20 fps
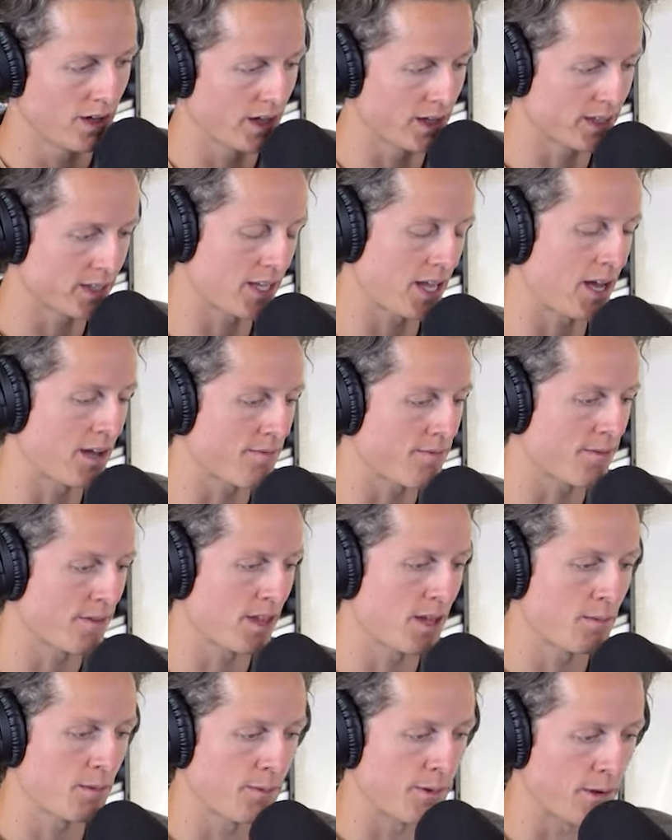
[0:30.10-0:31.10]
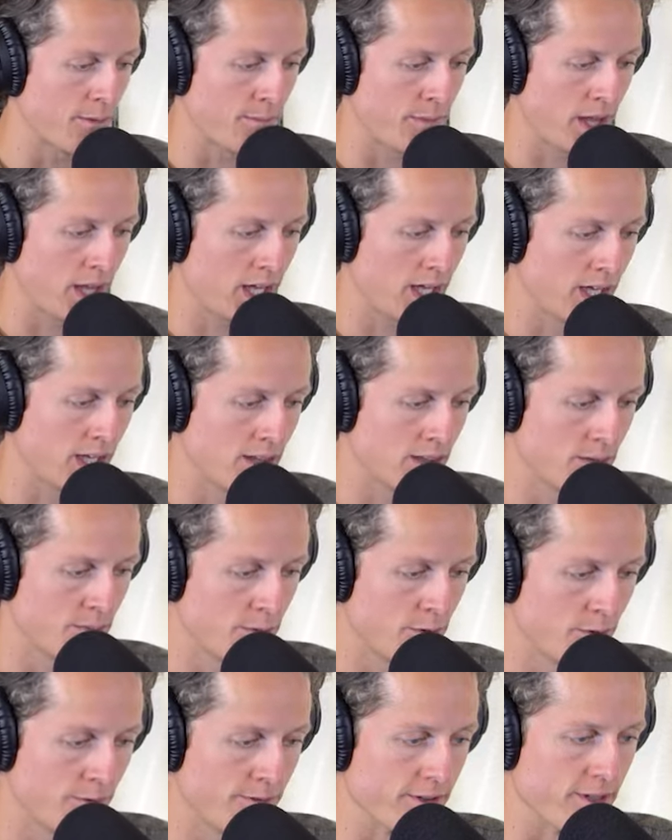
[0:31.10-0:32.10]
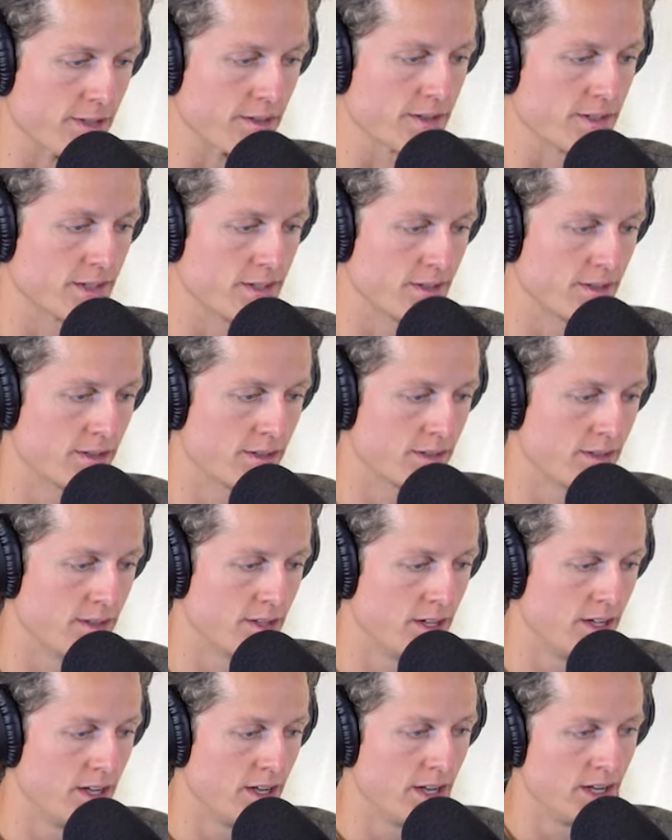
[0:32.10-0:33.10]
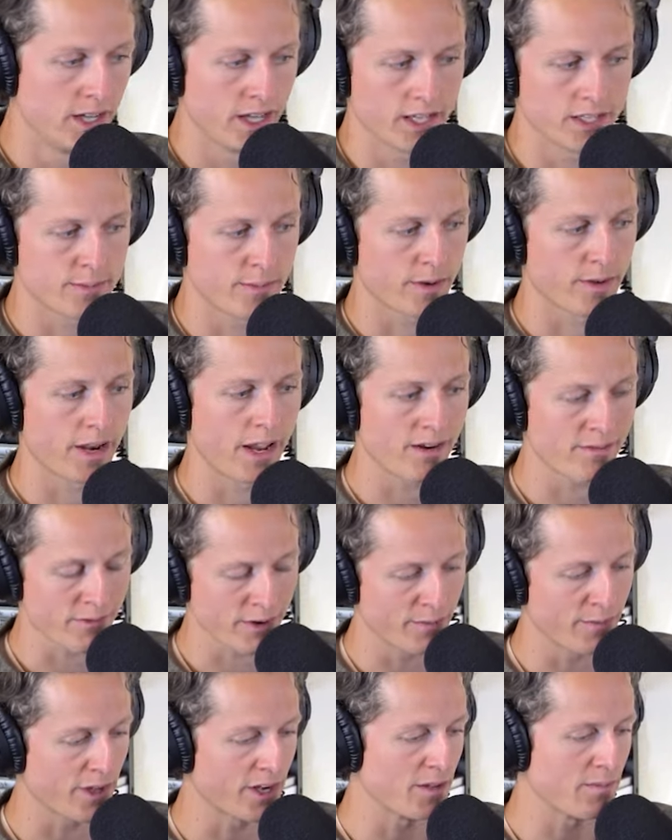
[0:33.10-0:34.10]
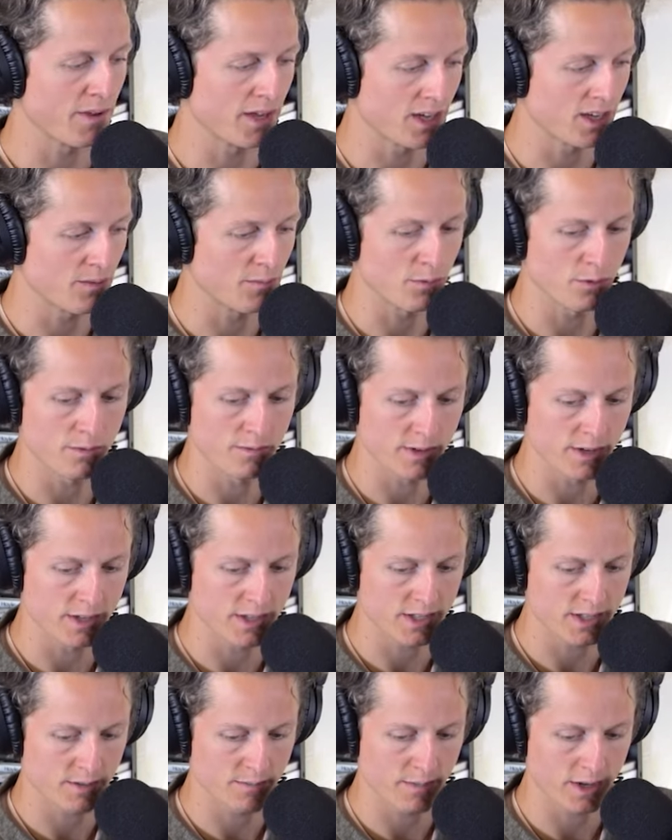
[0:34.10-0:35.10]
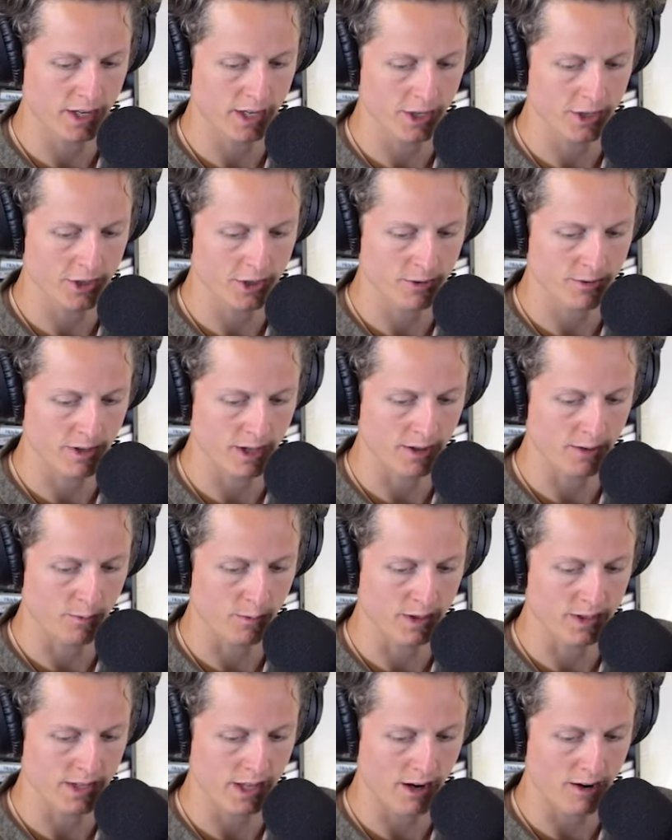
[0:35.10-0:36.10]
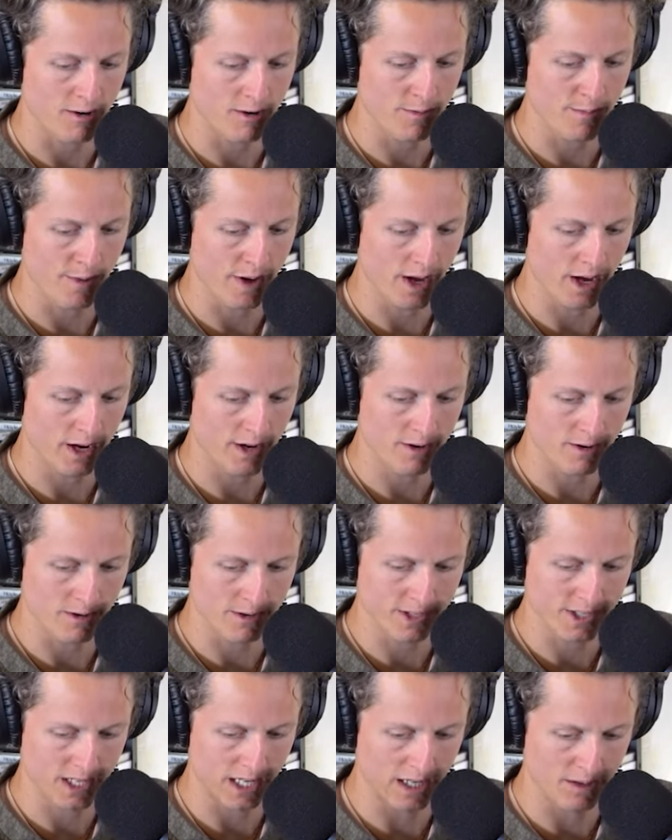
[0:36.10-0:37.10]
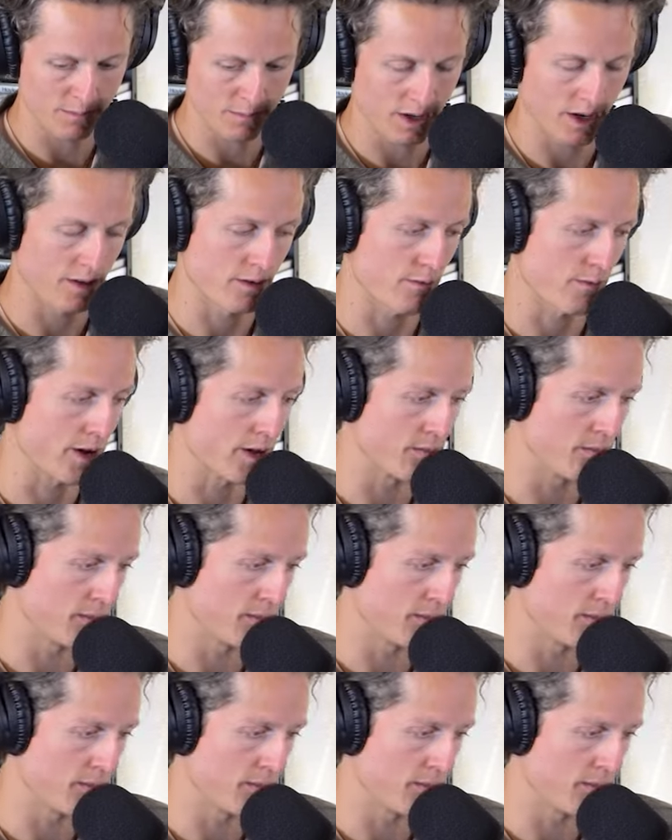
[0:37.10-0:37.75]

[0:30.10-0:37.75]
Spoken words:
It's not for them about making the movies. It's about everybody making movies and making sure that the ones that are made are seen by the right